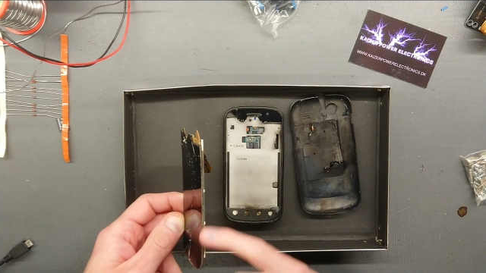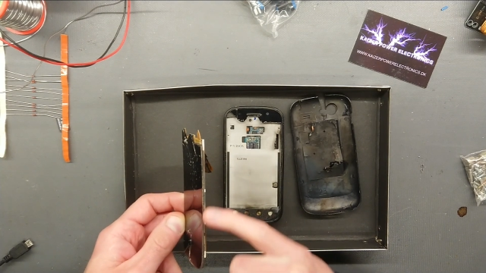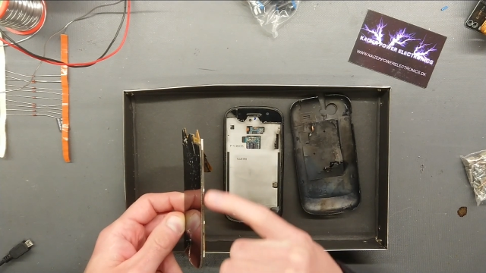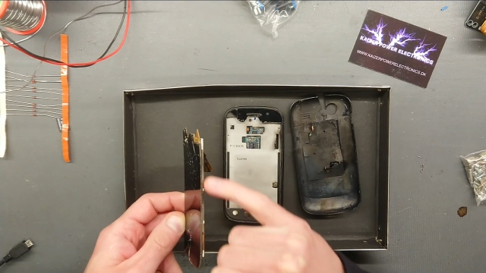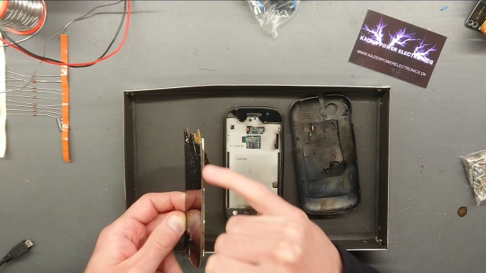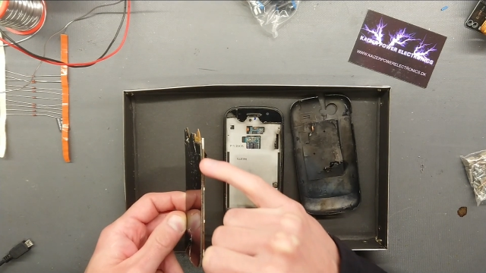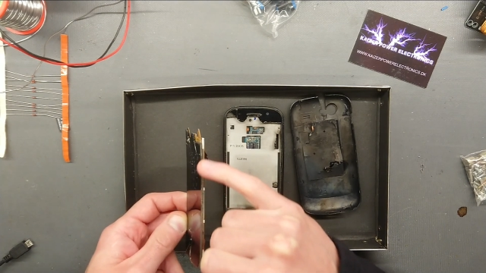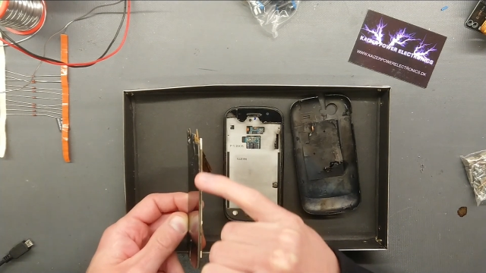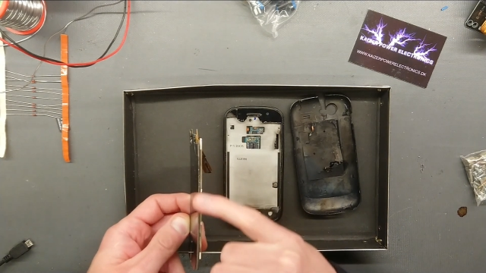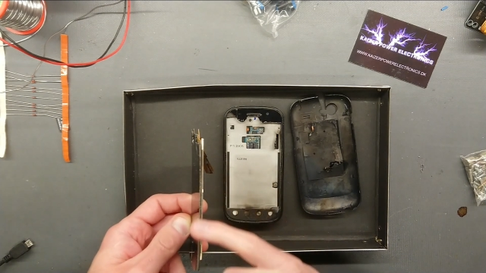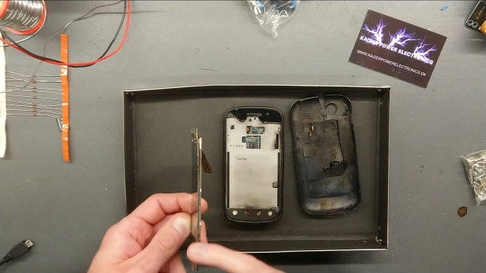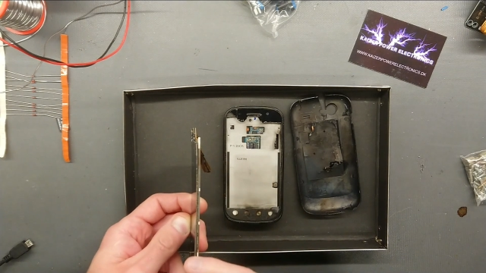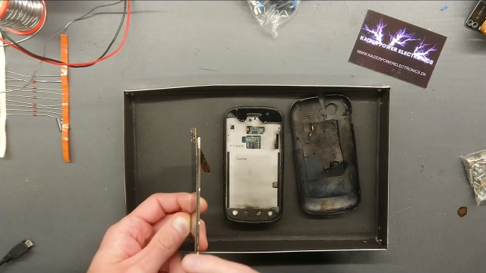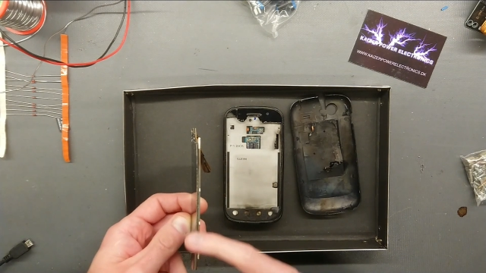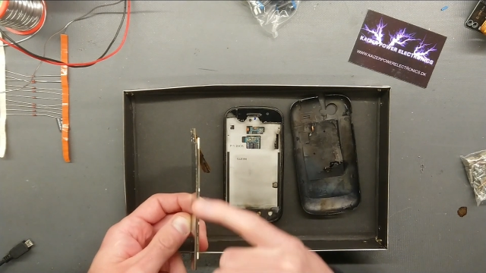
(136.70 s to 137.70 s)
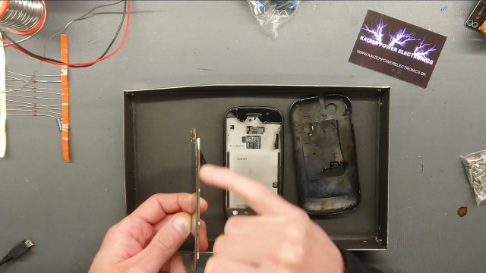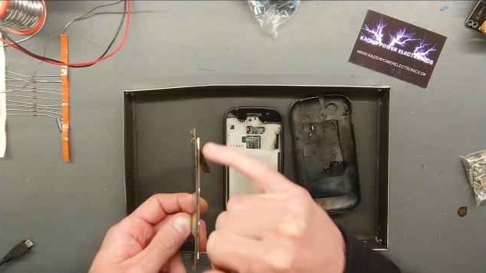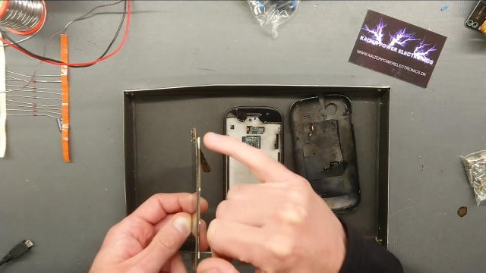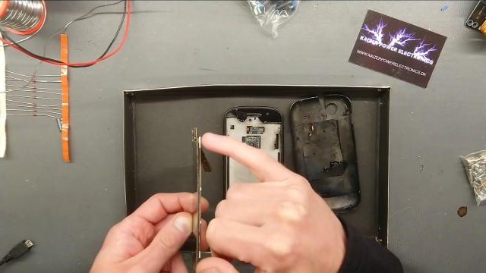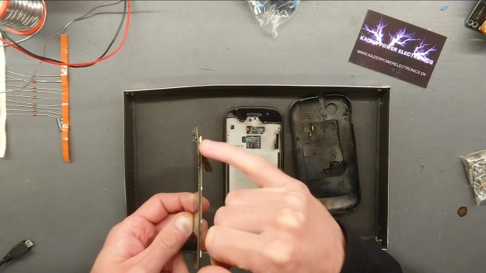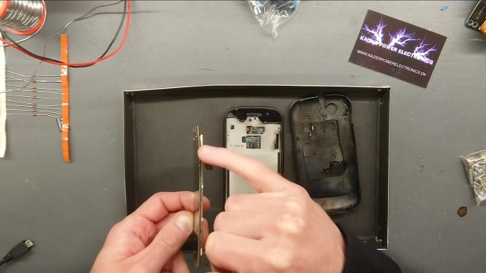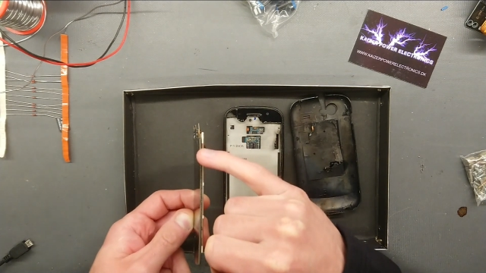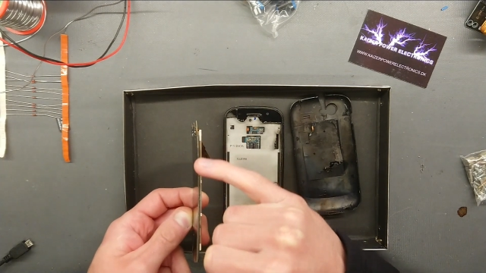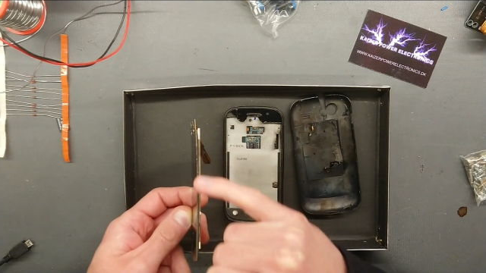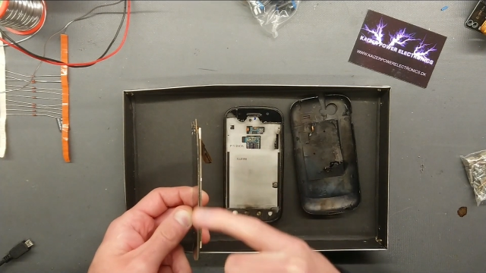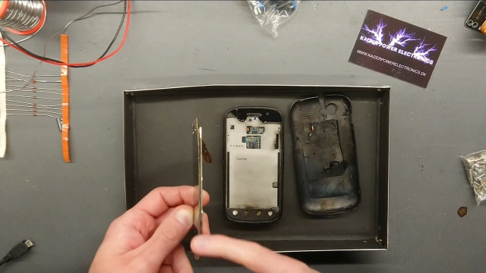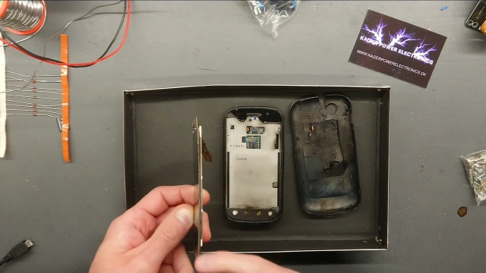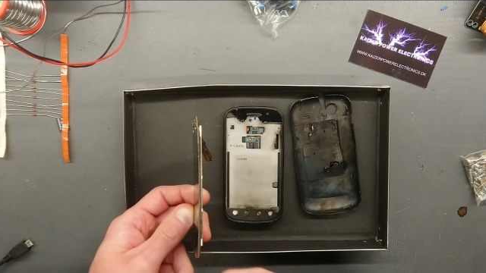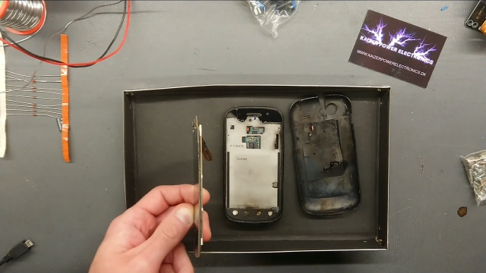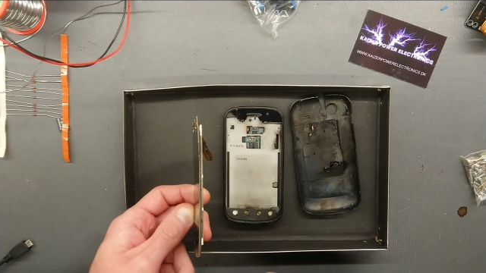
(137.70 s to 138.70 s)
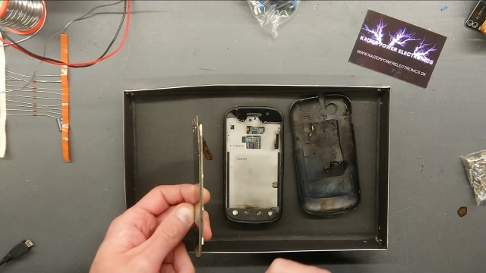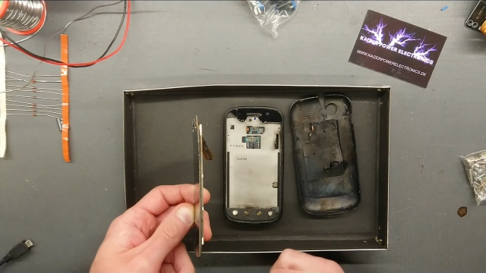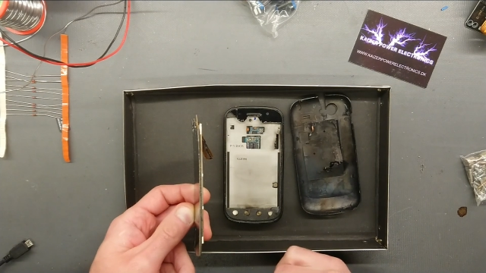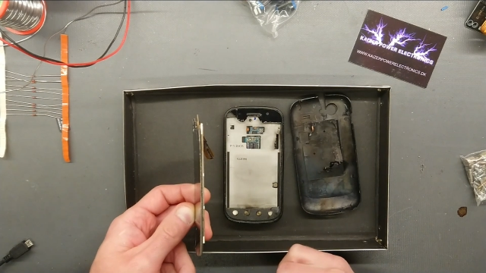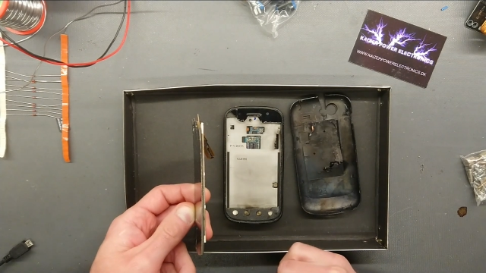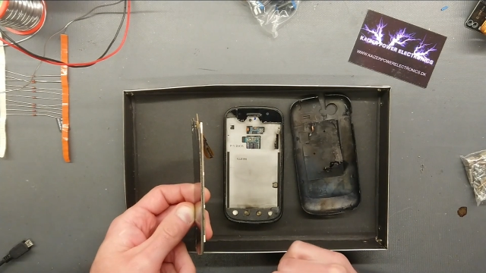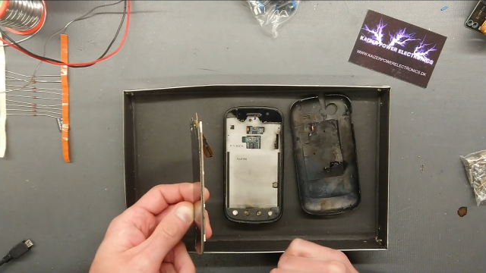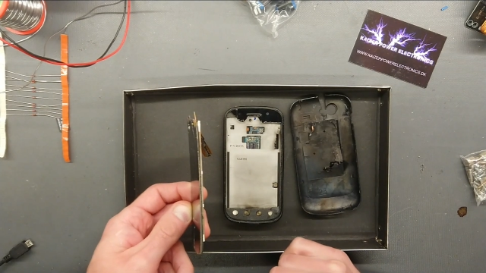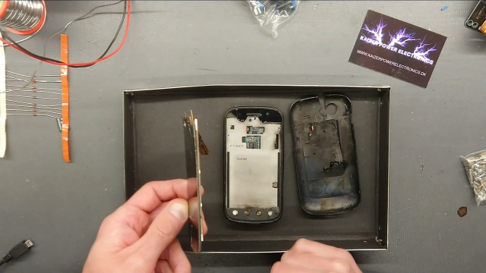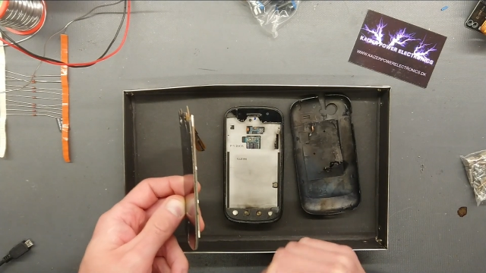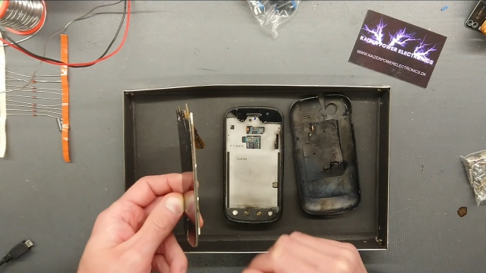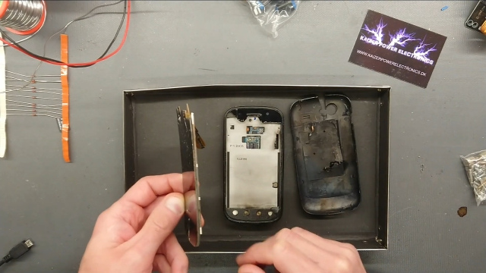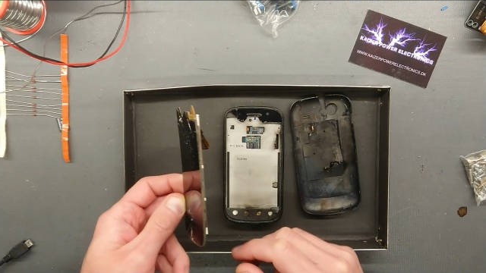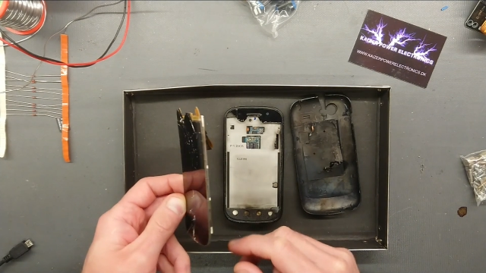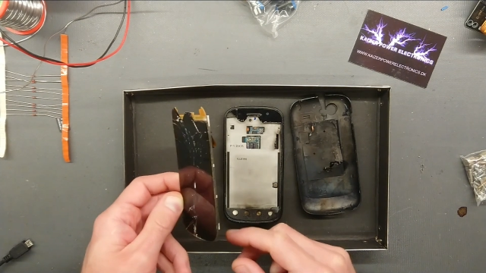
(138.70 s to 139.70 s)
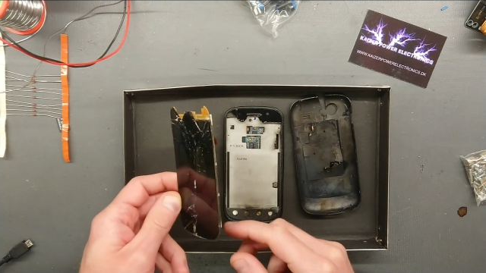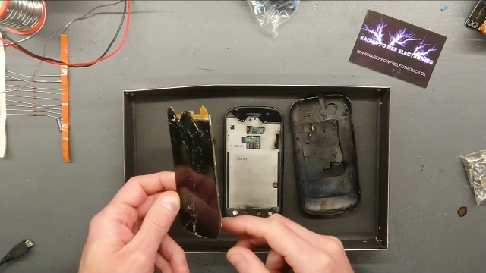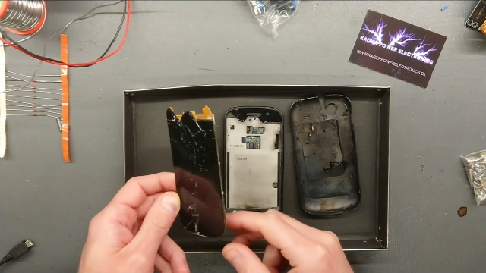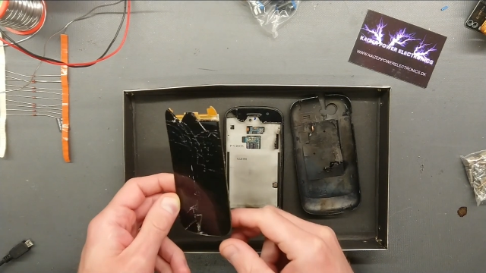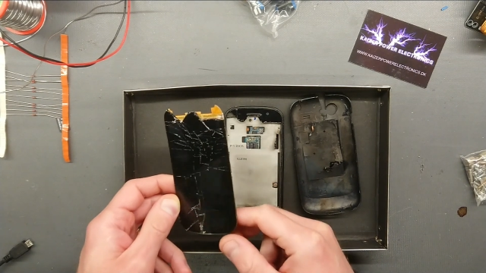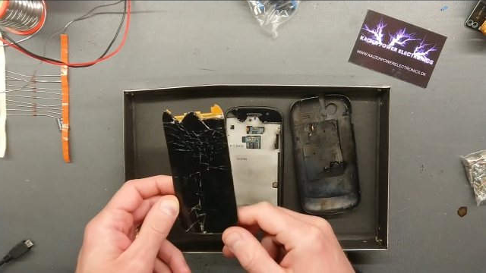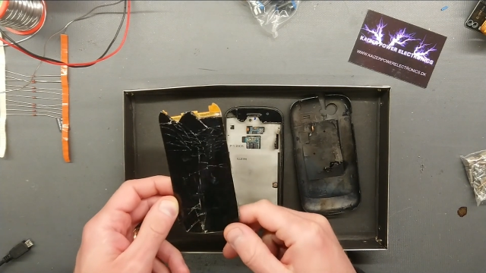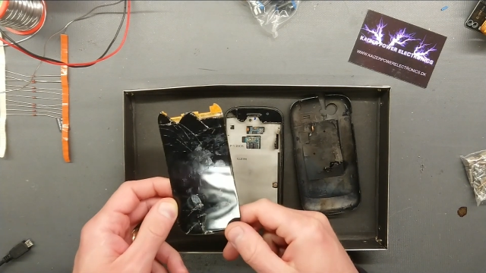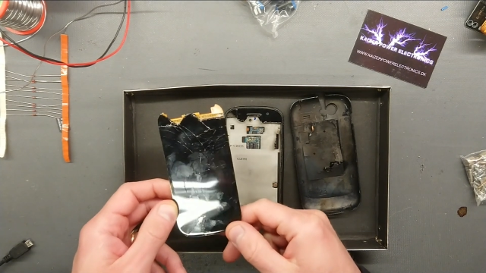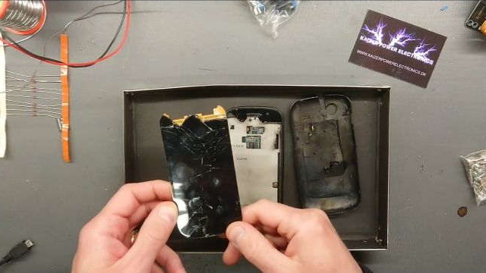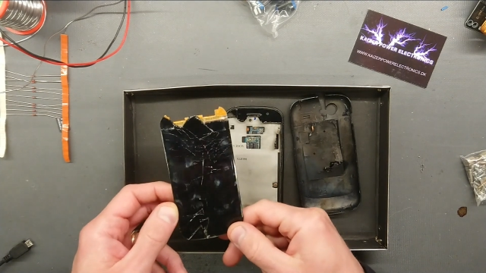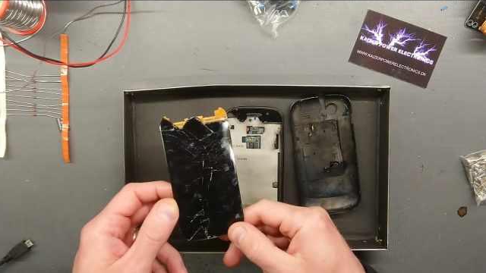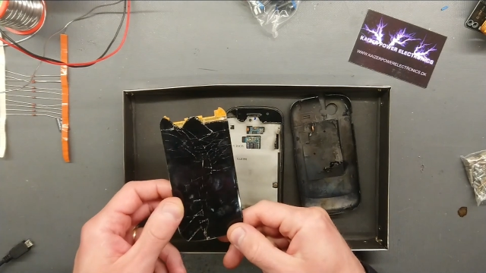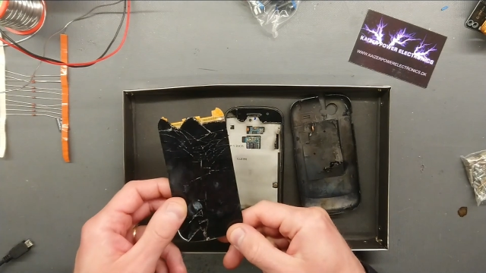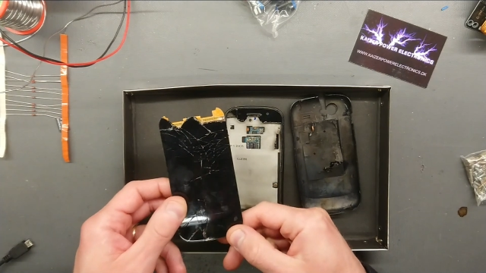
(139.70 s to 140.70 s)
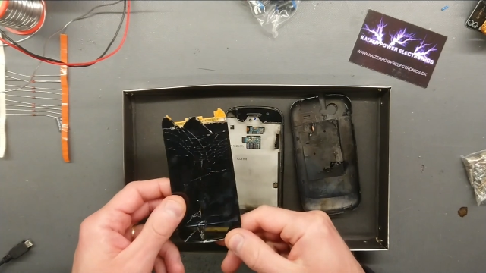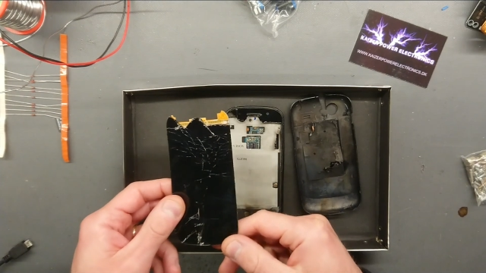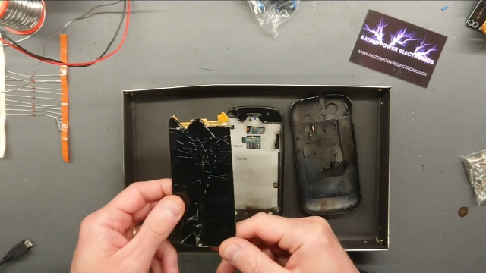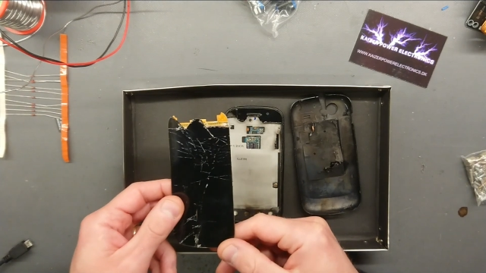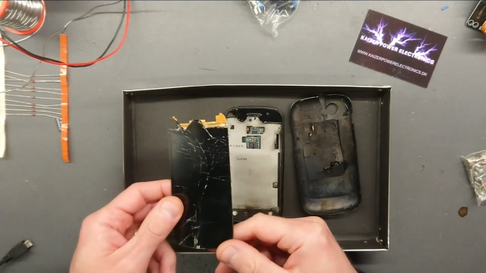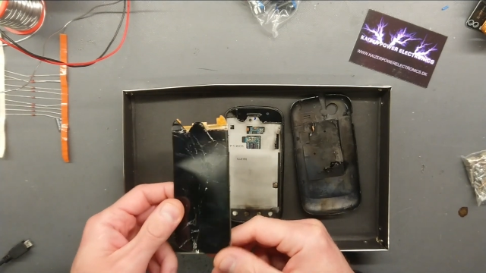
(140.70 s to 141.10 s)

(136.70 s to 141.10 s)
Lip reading: [unreadable: no face in view]